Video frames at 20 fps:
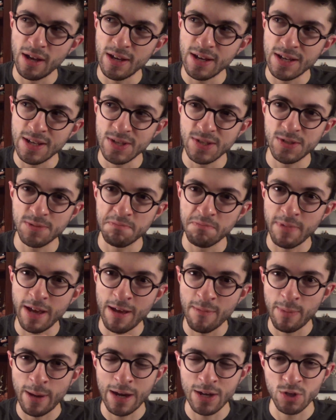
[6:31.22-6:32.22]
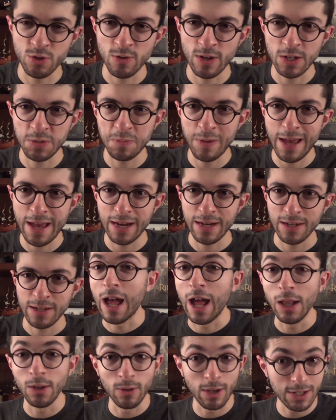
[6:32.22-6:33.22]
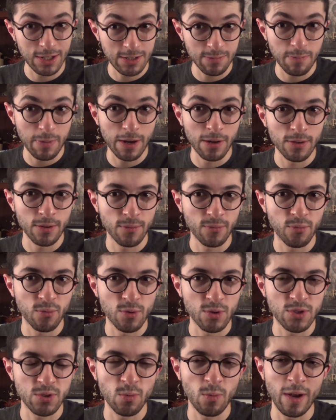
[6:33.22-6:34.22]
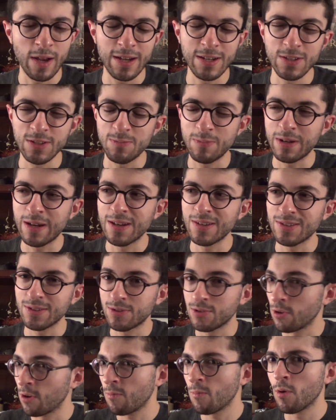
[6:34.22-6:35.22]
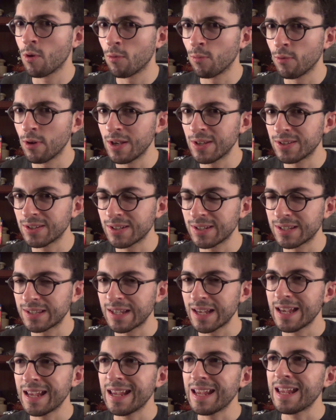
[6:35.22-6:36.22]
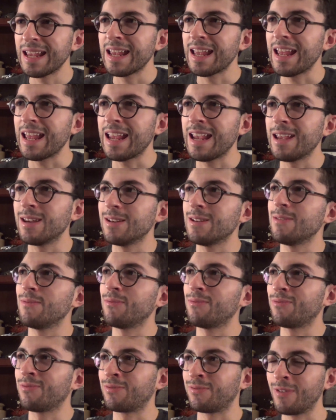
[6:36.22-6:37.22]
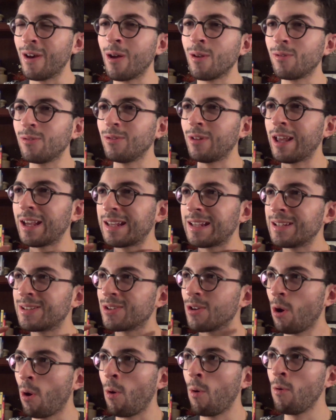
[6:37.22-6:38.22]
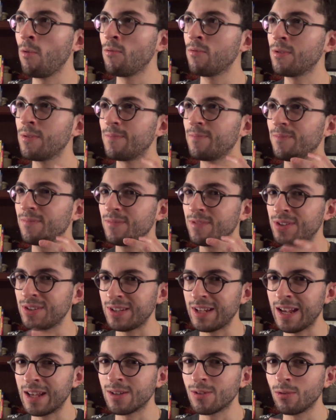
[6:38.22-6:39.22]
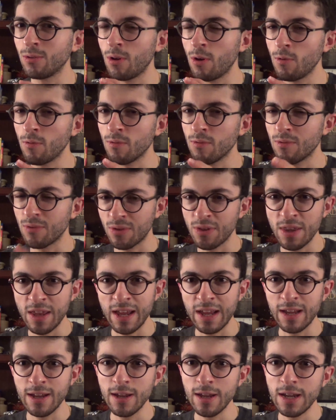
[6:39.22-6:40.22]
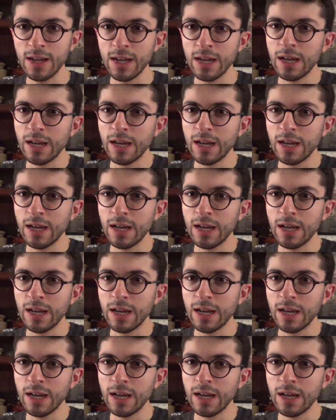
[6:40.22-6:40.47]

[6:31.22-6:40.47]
is Empire Strikes Back. I liked it better than Force Awakens because it took more risks. It felt like its own standalone thing.